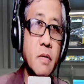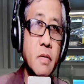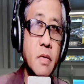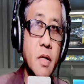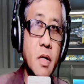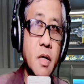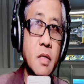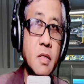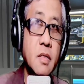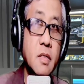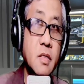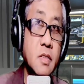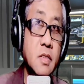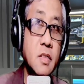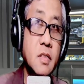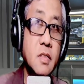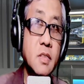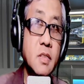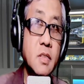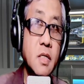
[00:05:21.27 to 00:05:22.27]
that this
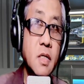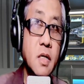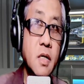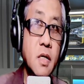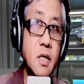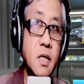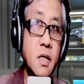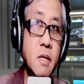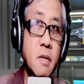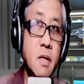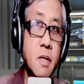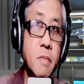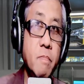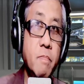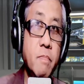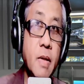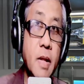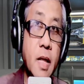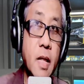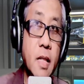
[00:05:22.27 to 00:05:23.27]
is the
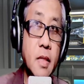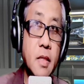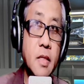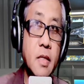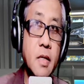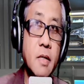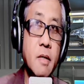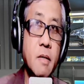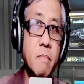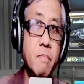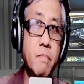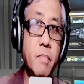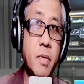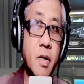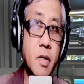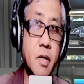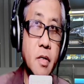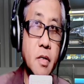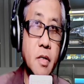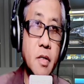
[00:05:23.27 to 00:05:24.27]
plant
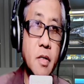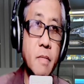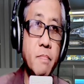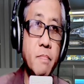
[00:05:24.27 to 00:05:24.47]
part